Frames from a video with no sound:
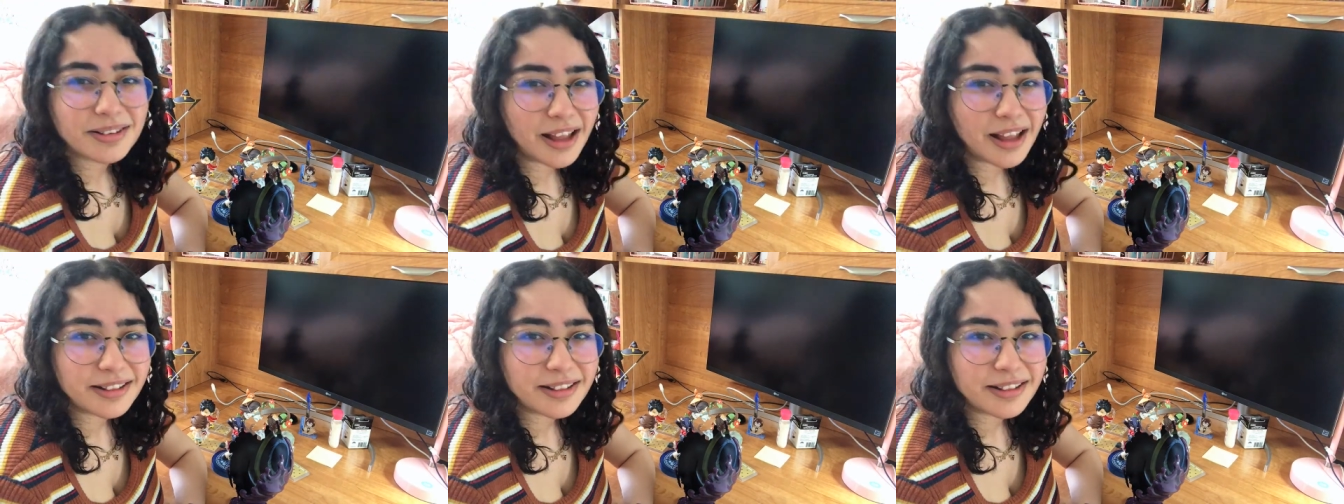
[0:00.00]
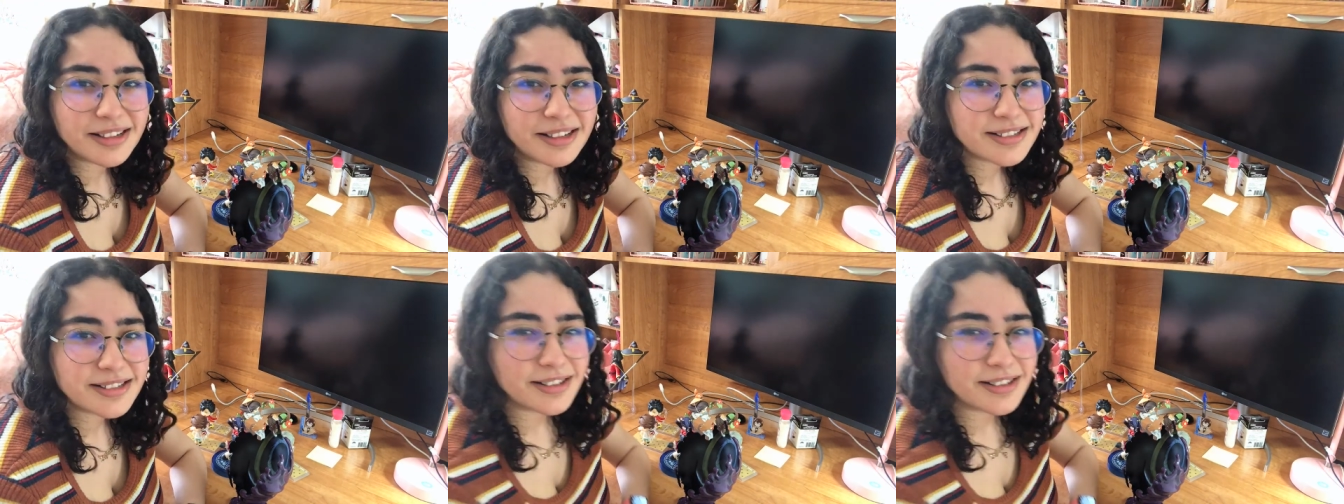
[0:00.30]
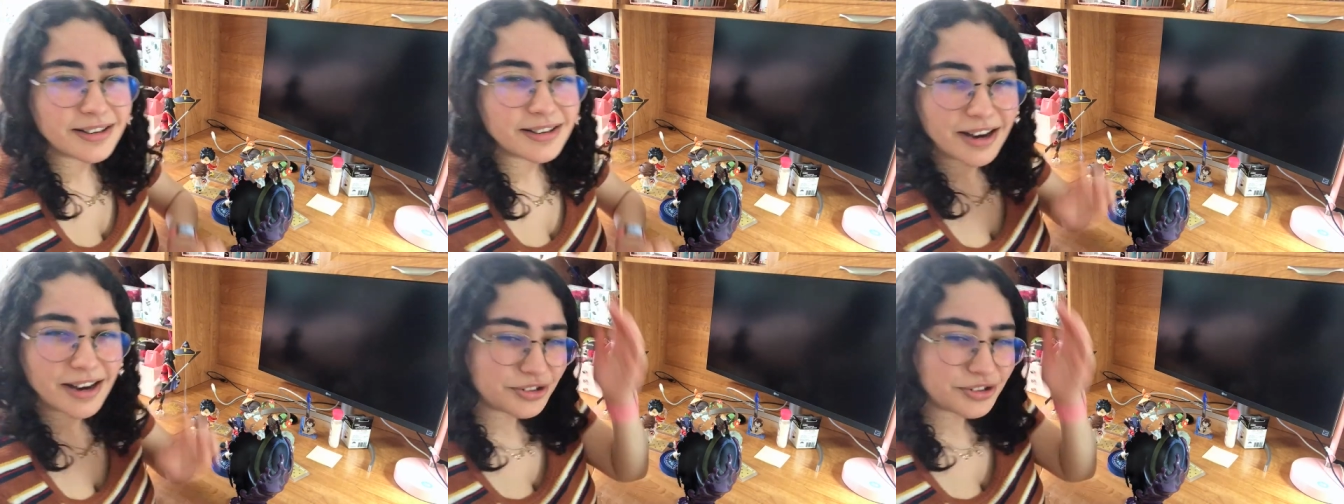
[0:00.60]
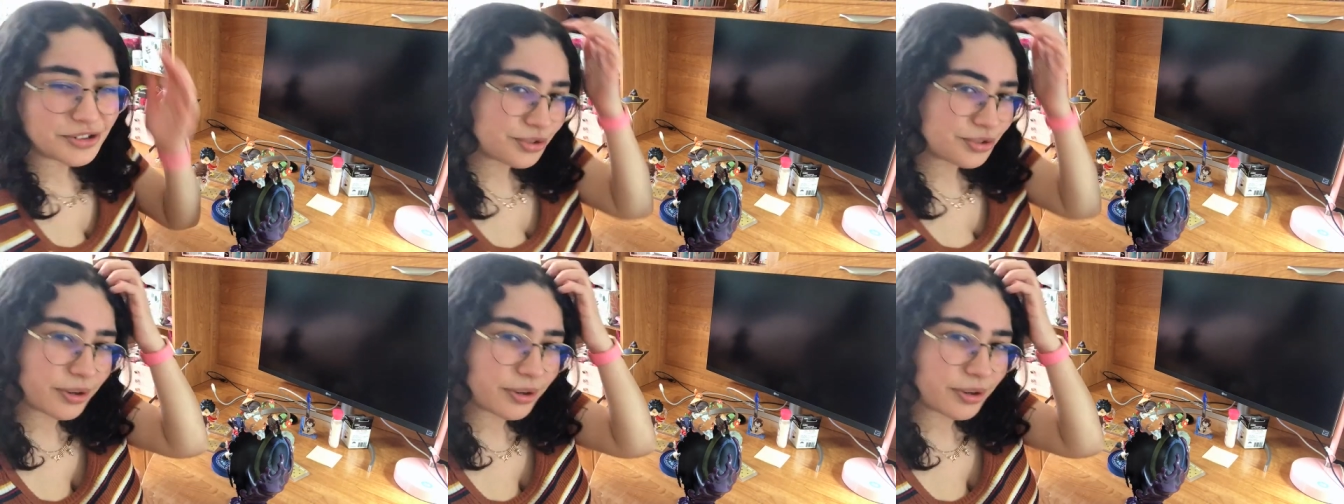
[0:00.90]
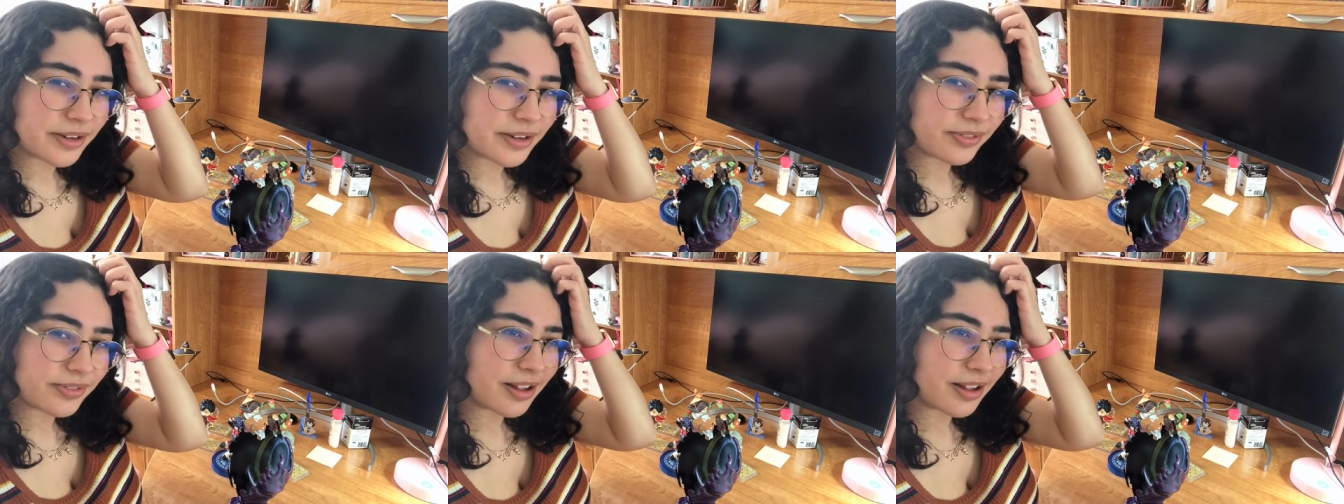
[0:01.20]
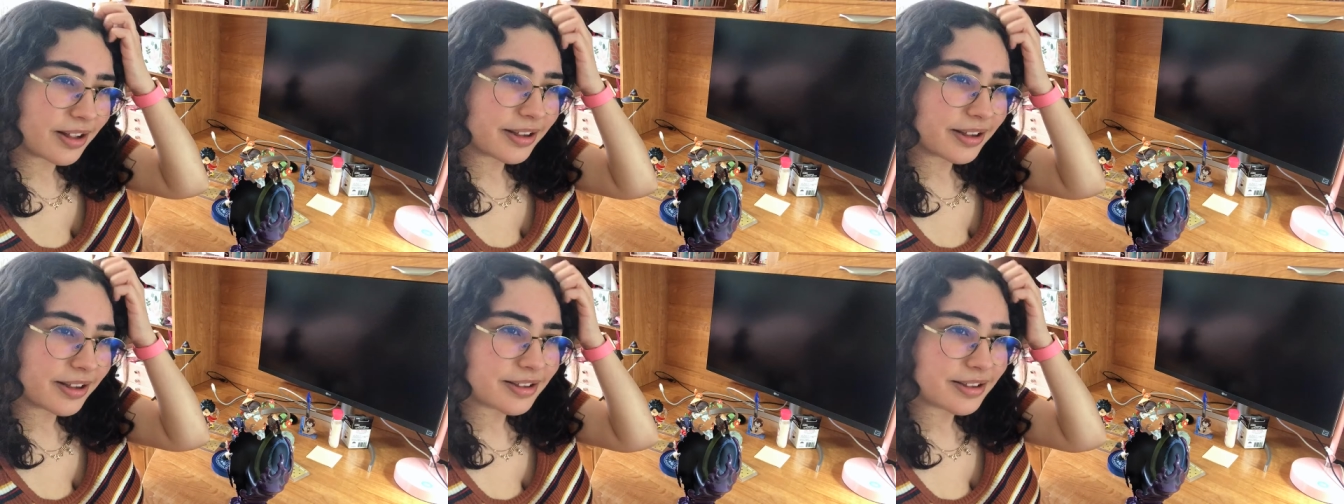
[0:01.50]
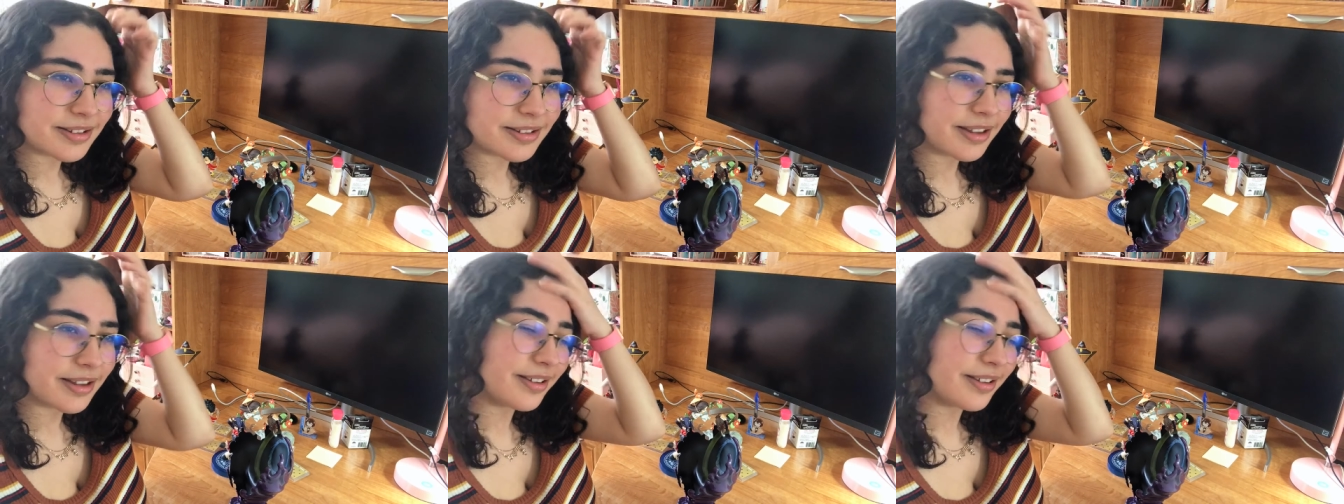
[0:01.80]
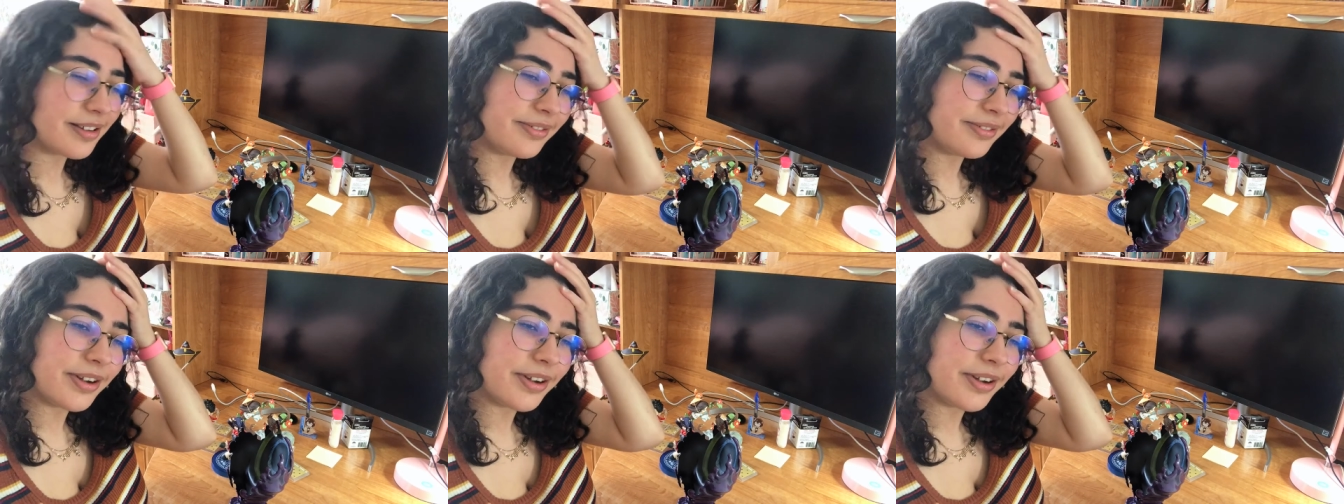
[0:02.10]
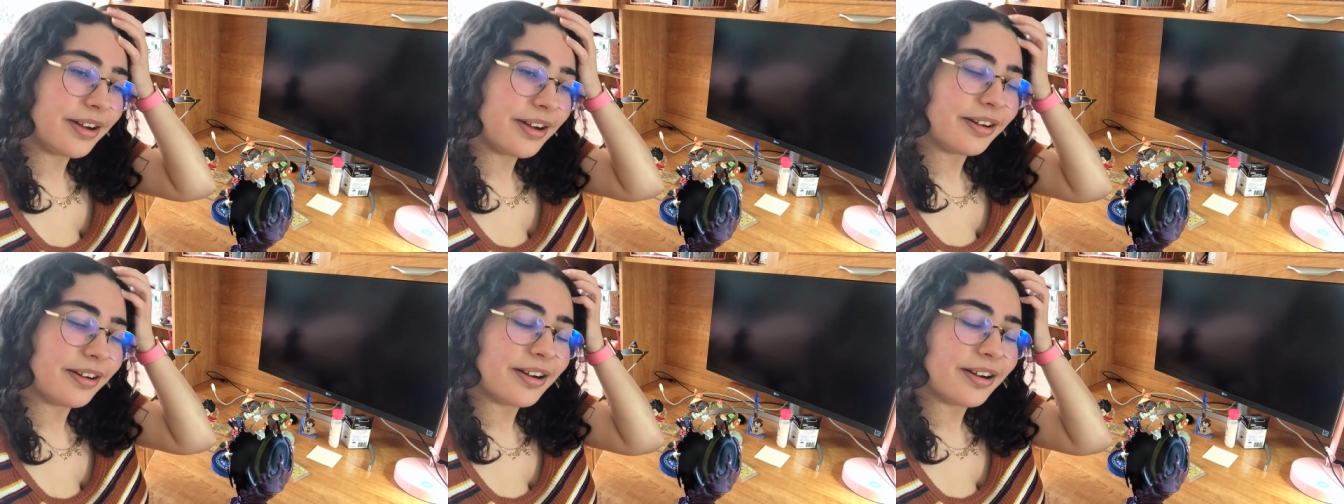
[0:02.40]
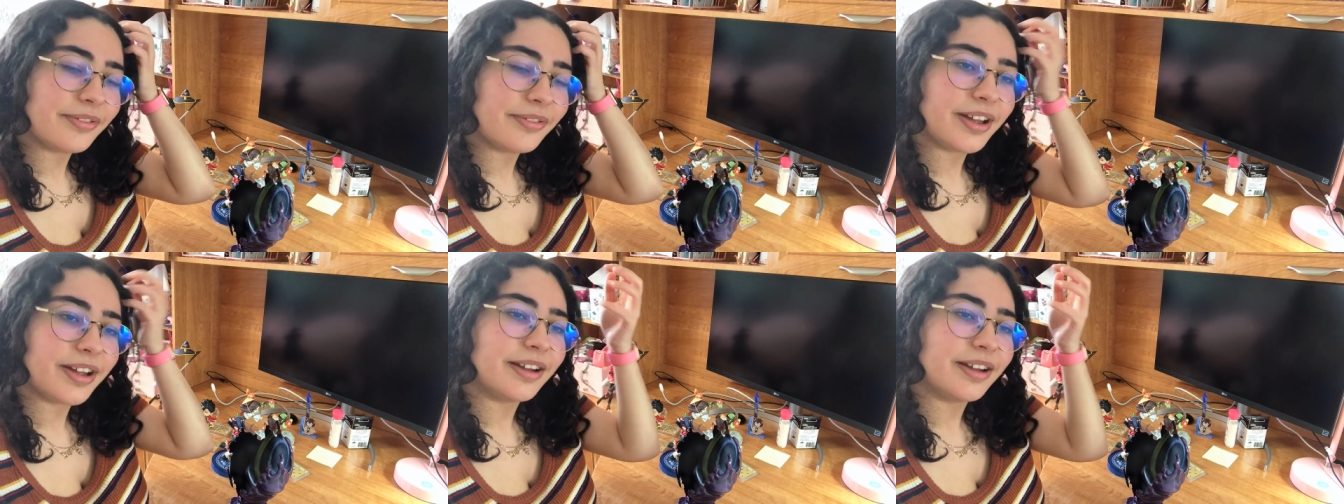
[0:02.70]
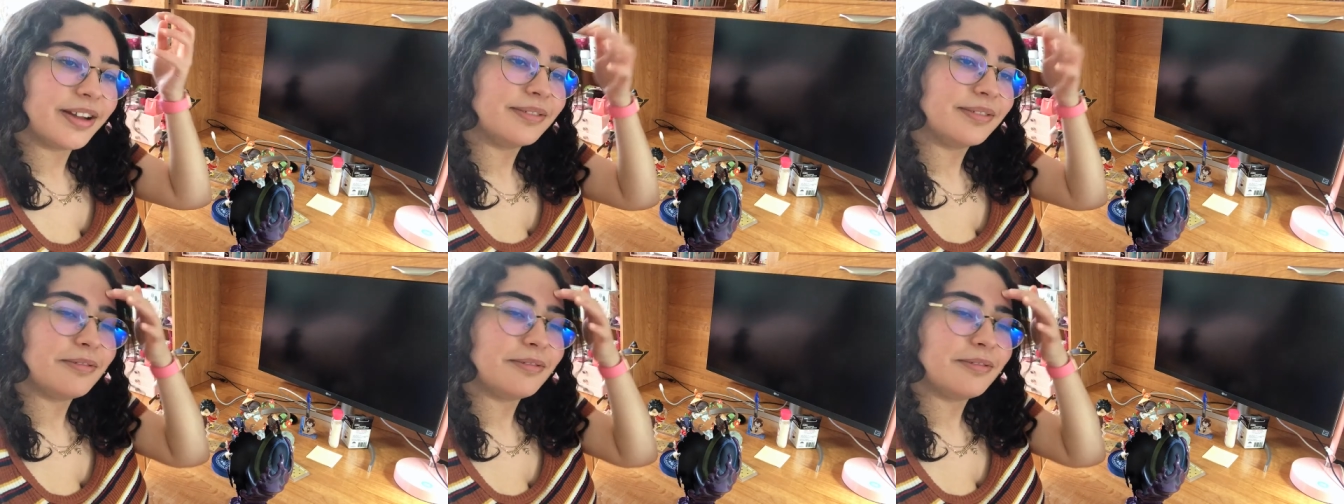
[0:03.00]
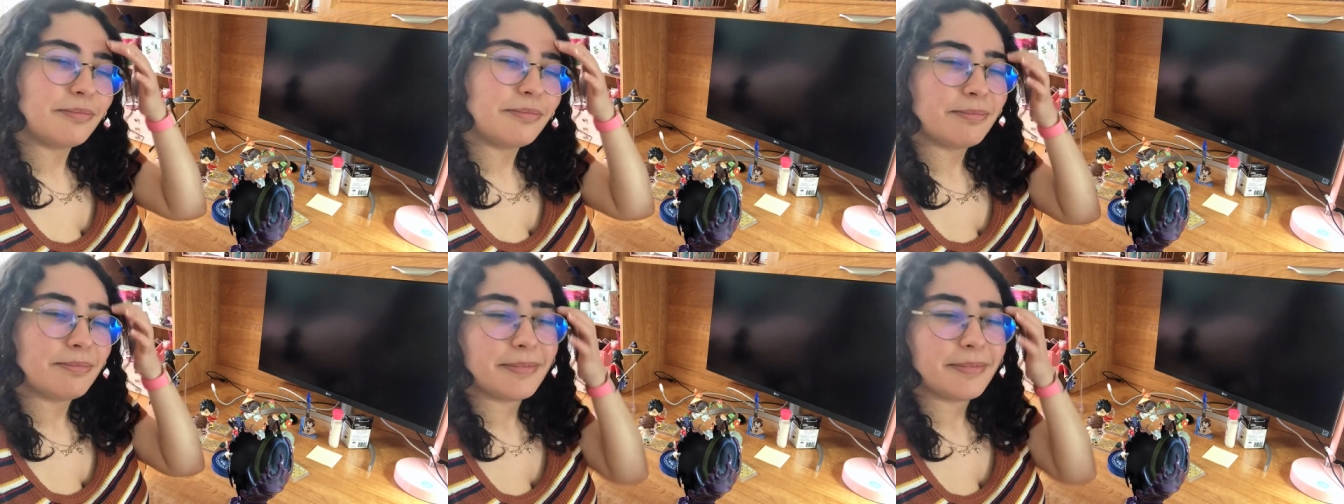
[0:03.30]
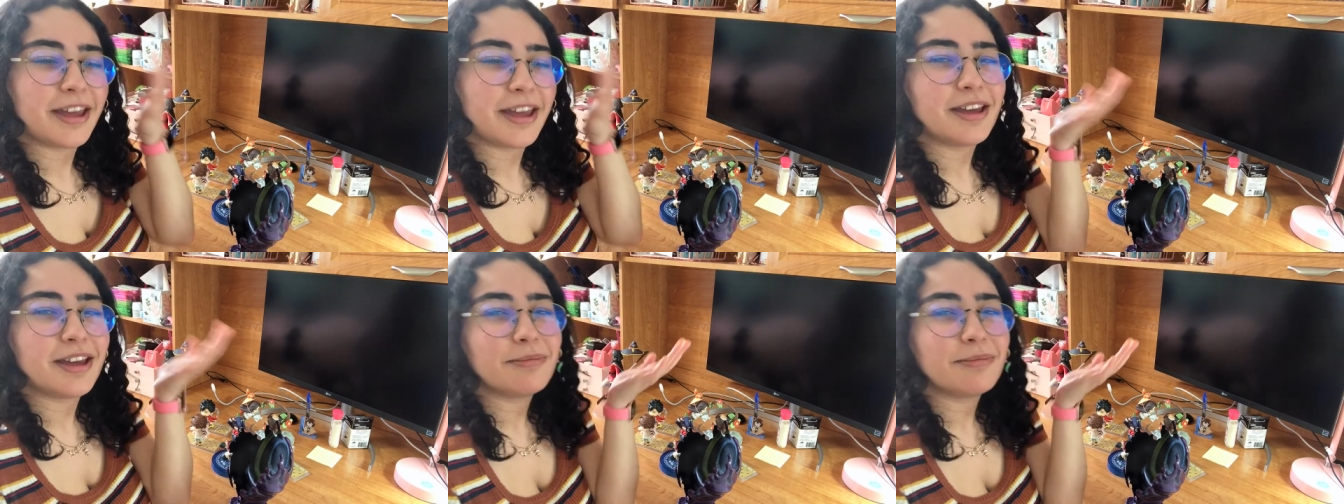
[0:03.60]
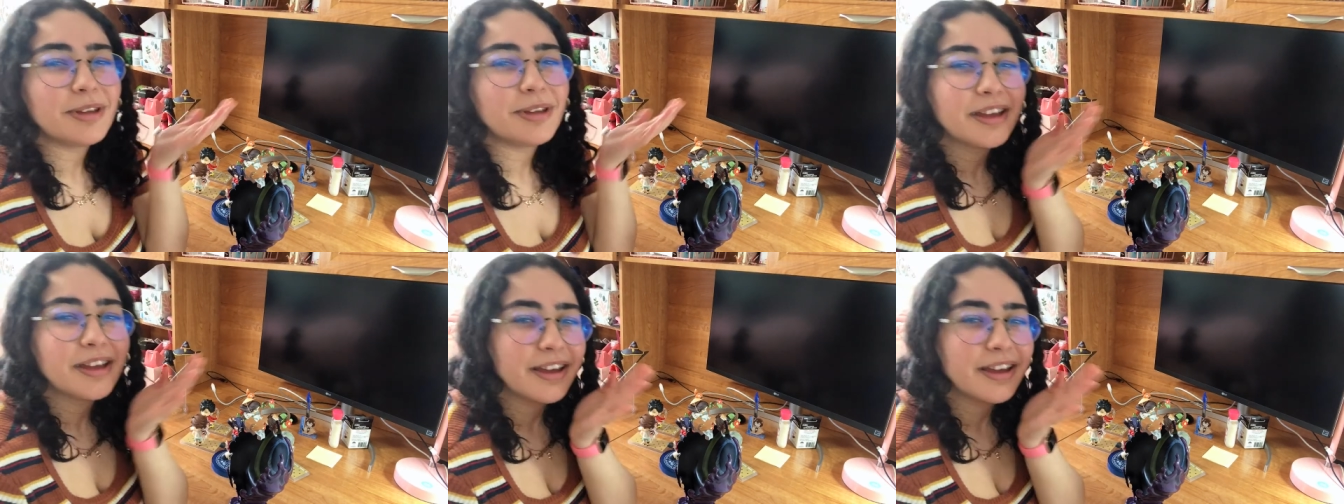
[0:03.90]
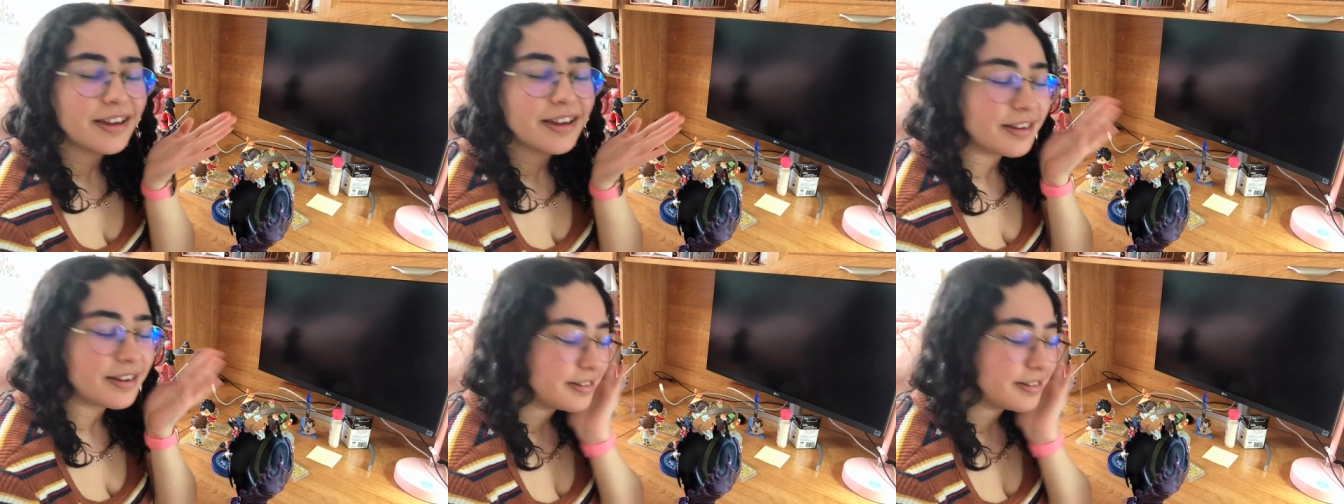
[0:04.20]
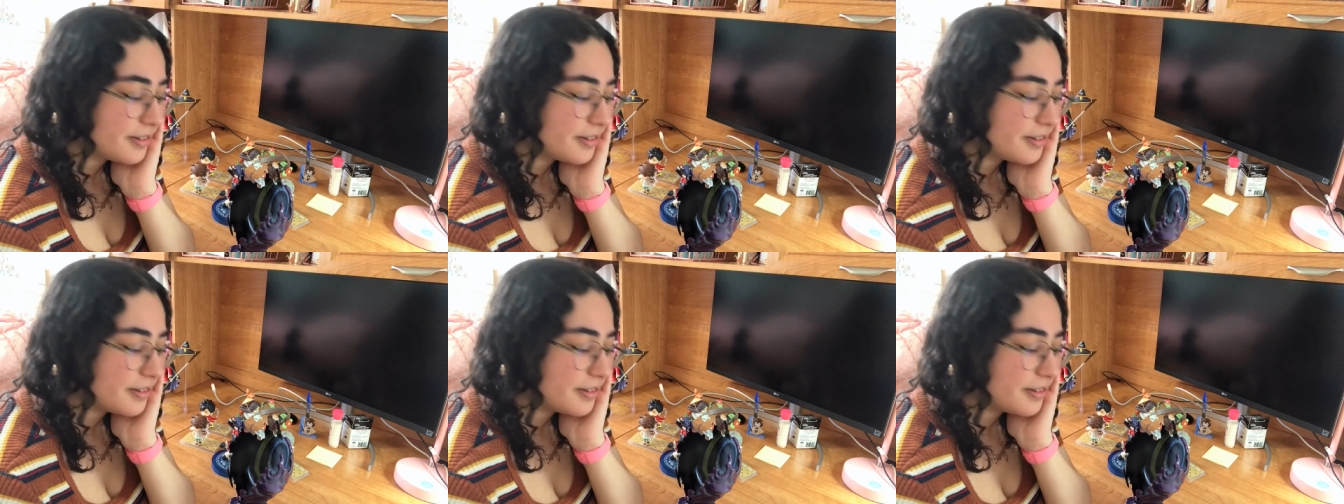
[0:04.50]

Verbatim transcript: at least a Nendoroid, if not like a scale figure of it? Maybe.